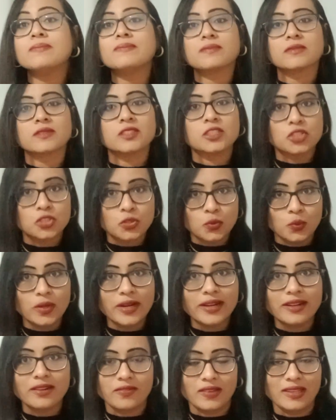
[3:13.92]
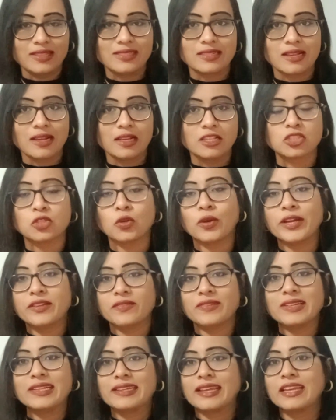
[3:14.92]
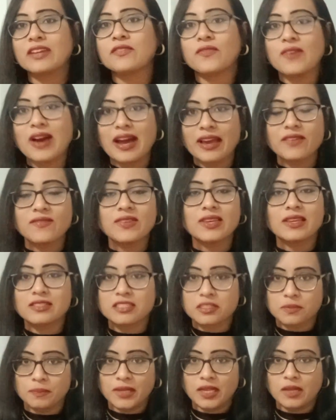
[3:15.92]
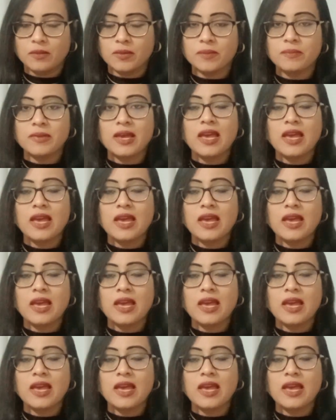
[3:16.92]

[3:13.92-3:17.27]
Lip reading: student visa. So it will take 5 years minimum.